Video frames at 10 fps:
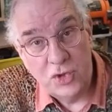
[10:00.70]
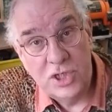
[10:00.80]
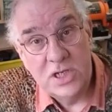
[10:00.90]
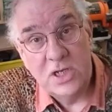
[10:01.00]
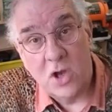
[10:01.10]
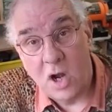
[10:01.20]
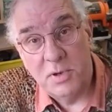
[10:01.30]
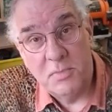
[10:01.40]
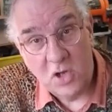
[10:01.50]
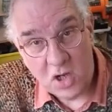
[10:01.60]
good
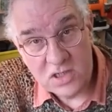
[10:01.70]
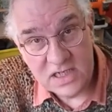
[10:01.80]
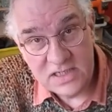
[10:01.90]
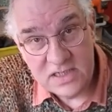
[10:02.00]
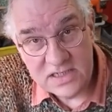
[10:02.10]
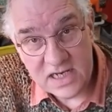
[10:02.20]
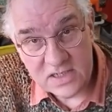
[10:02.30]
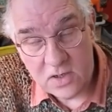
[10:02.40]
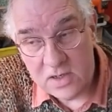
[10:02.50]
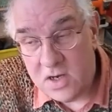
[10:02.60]
carbon monoxide
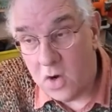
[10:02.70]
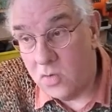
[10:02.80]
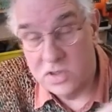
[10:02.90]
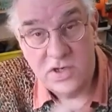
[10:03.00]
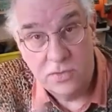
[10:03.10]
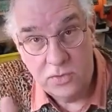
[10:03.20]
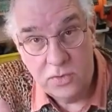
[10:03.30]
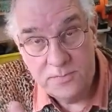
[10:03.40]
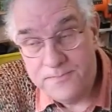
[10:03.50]
detector or two.